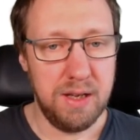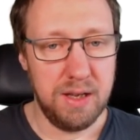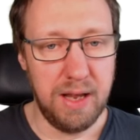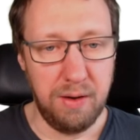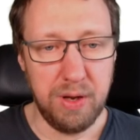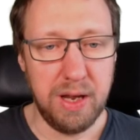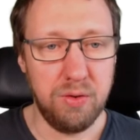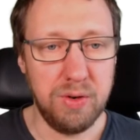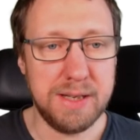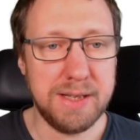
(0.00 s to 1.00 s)
Then we can do
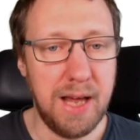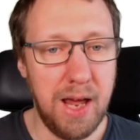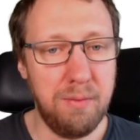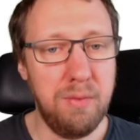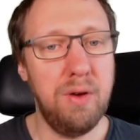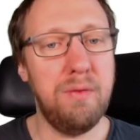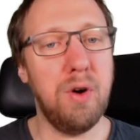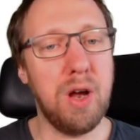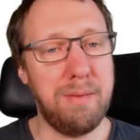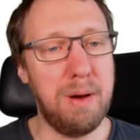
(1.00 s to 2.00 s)
the same for
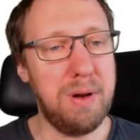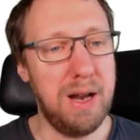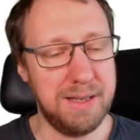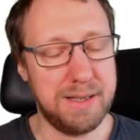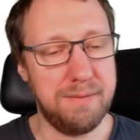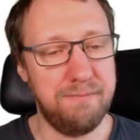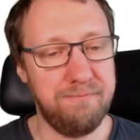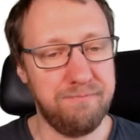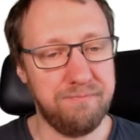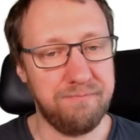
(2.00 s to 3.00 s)
gamma plus.
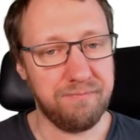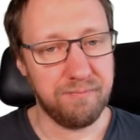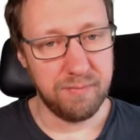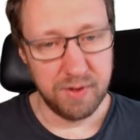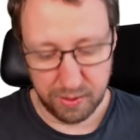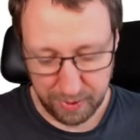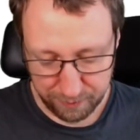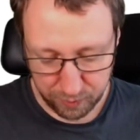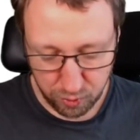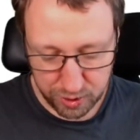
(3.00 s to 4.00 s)
We have
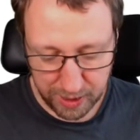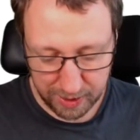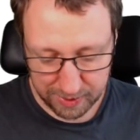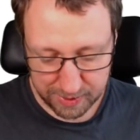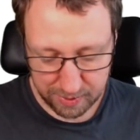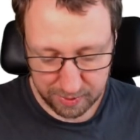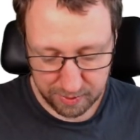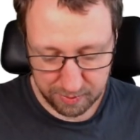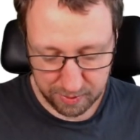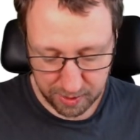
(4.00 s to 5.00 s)
2 channels
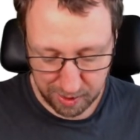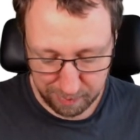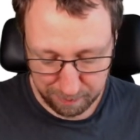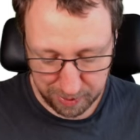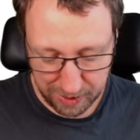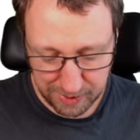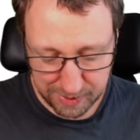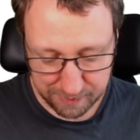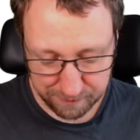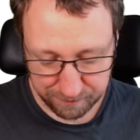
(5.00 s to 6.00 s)
gamma plus.